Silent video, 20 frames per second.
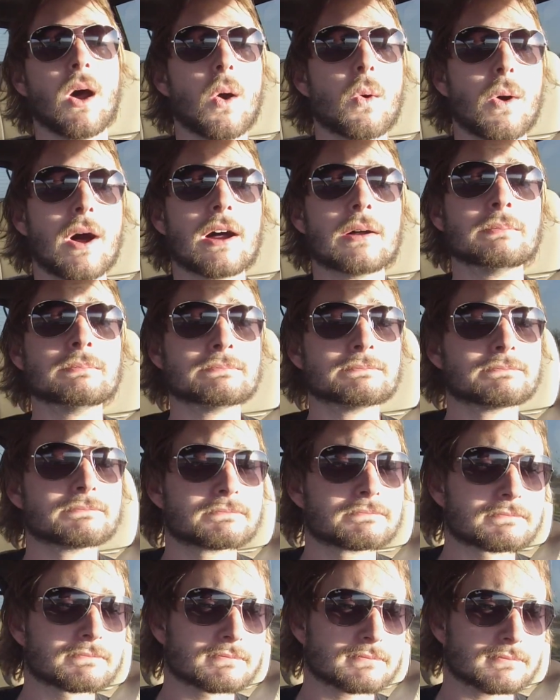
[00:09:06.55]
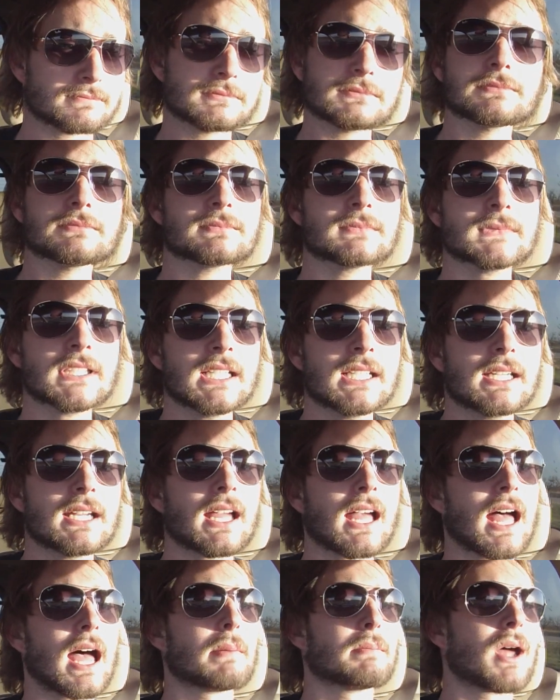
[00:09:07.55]
well,
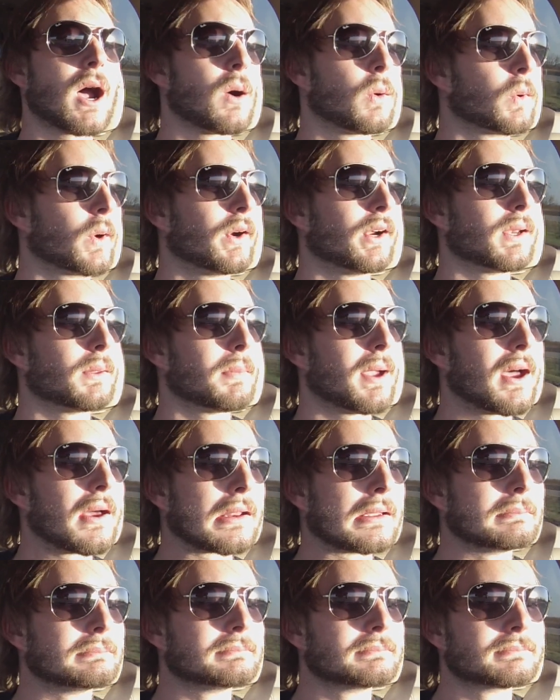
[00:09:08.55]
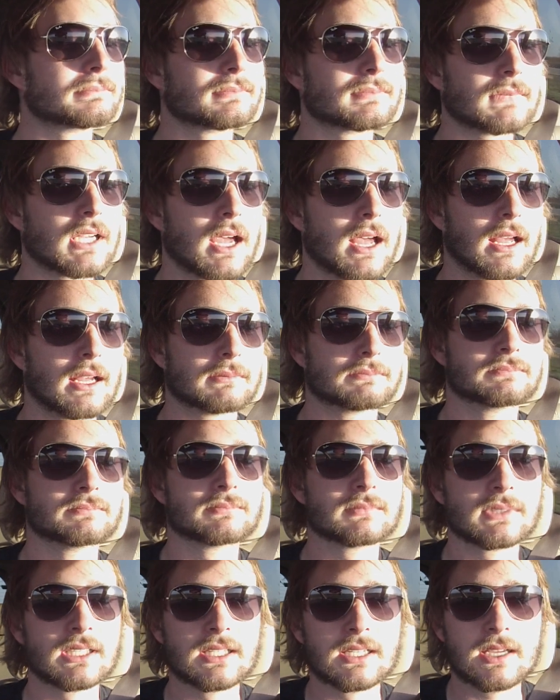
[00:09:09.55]
I'm not worried about it.
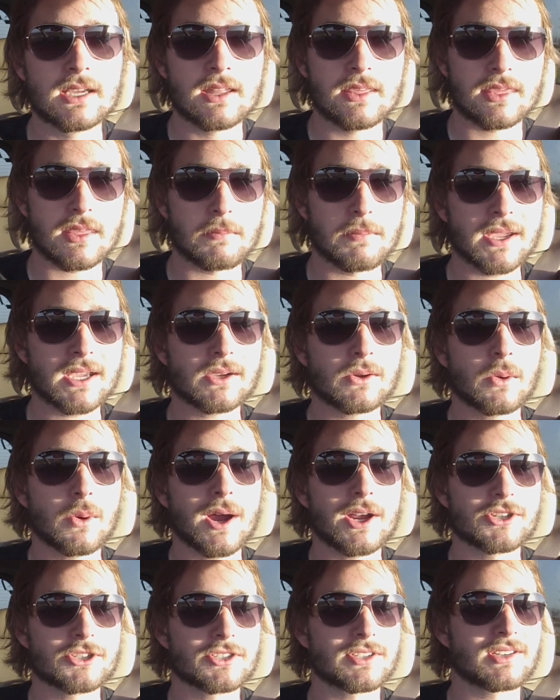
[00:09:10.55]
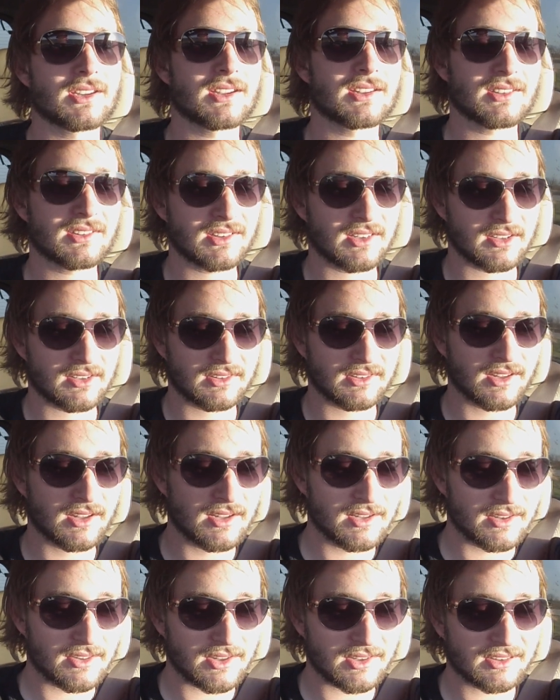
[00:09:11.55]
The big question is
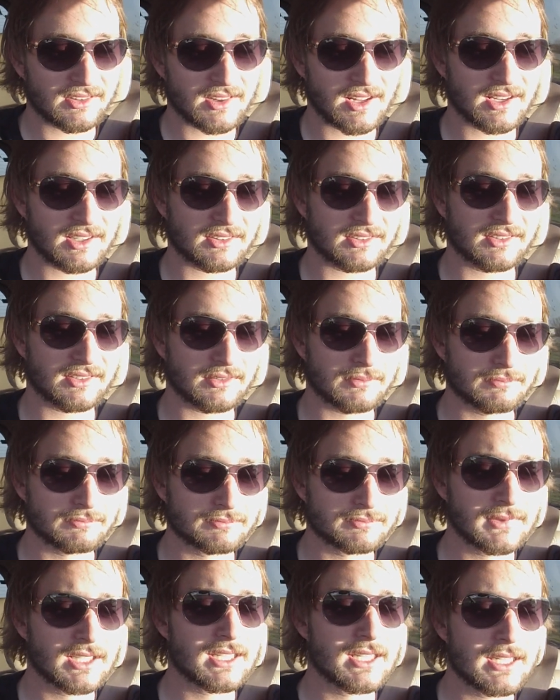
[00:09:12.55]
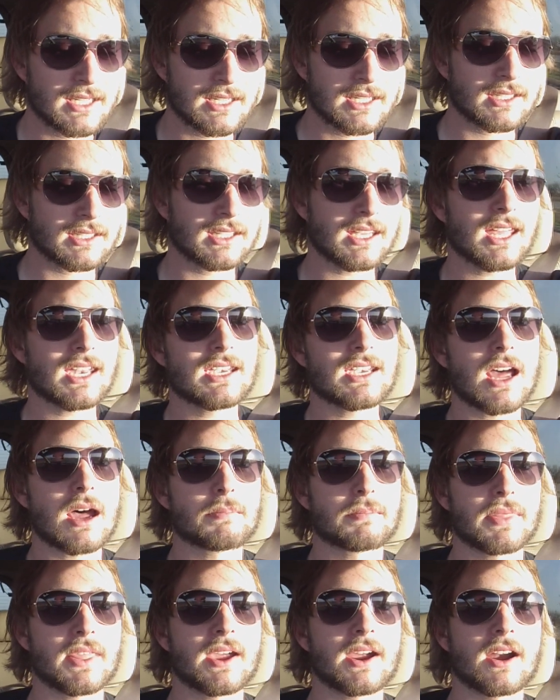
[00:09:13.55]
this thing's getting
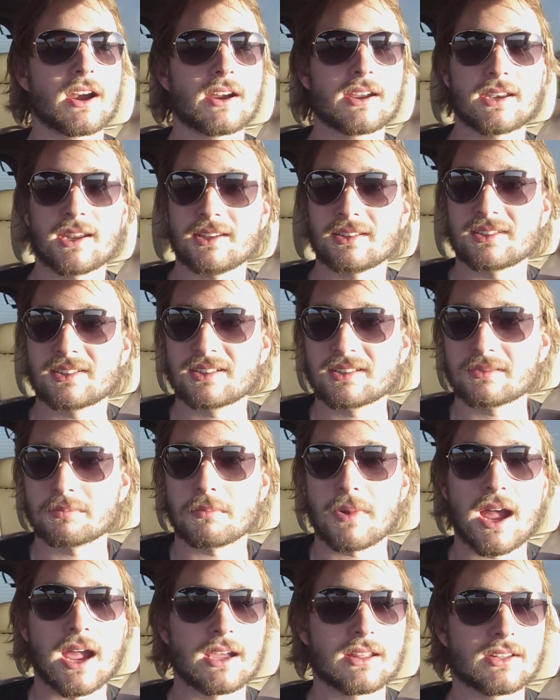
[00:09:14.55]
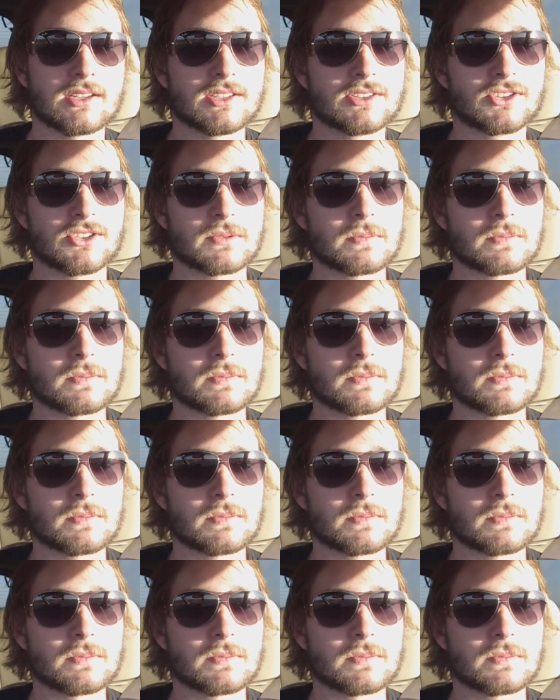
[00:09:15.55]
up there in its mileage.